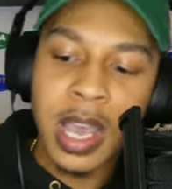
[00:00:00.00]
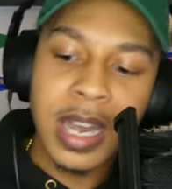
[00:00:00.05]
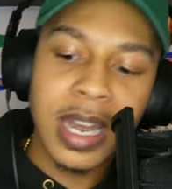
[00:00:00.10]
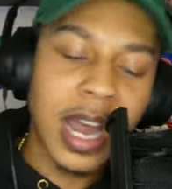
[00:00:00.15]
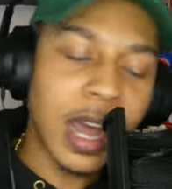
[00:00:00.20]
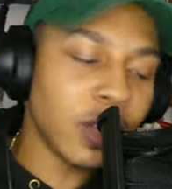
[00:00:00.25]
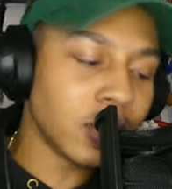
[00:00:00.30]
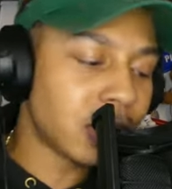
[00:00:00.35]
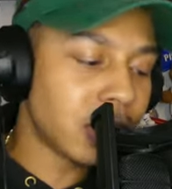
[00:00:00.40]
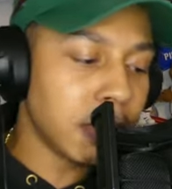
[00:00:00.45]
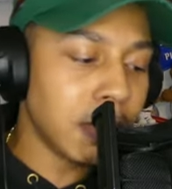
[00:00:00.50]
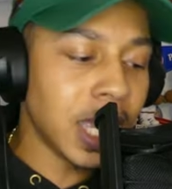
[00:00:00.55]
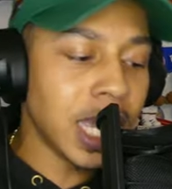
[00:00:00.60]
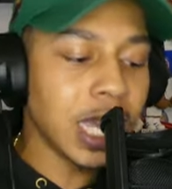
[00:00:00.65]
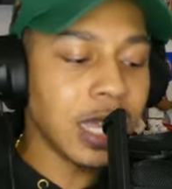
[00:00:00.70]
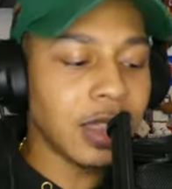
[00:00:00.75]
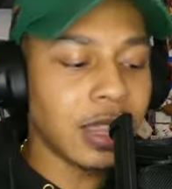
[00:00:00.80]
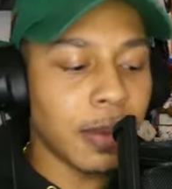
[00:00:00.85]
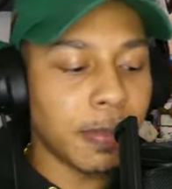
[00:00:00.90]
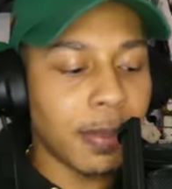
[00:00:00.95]
Now, to
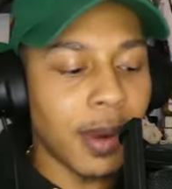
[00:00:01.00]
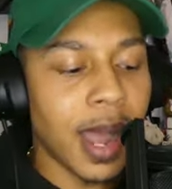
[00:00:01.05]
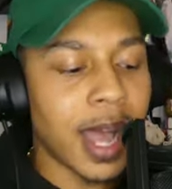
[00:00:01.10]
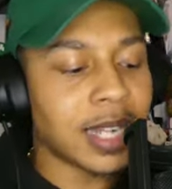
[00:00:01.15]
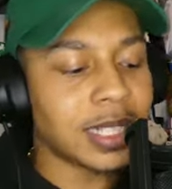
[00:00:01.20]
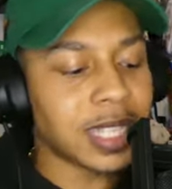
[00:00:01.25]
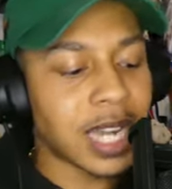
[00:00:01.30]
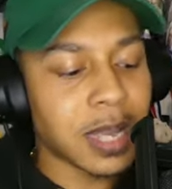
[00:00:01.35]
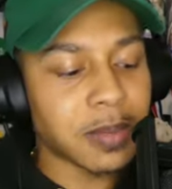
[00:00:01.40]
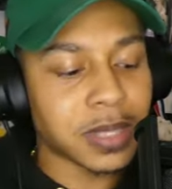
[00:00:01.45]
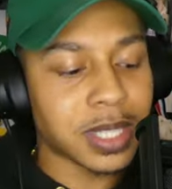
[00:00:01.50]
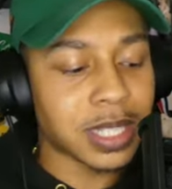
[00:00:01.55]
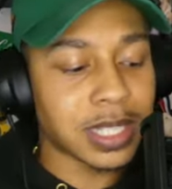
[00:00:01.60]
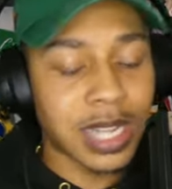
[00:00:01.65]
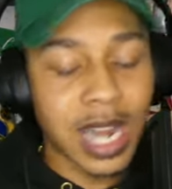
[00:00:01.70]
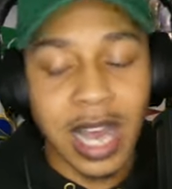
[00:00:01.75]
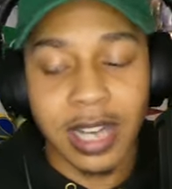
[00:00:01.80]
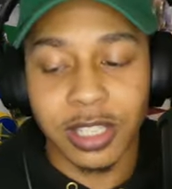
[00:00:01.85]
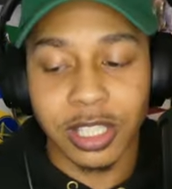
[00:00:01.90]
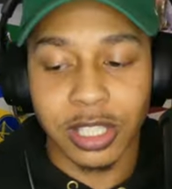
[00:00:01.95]
me, LeBron James
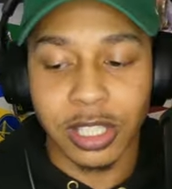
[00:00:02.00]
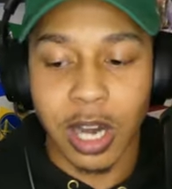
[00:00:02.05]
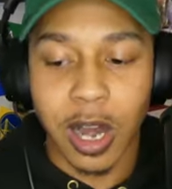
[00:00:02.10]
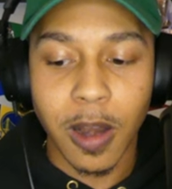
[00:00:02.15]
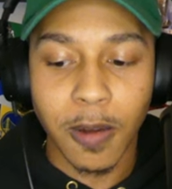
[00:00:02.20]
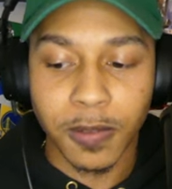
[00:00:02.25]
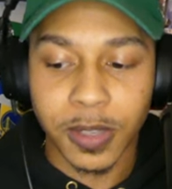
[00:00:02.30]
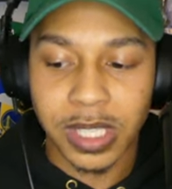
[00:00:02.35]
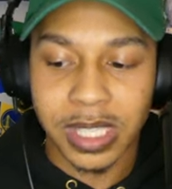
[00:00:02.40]
does not deserve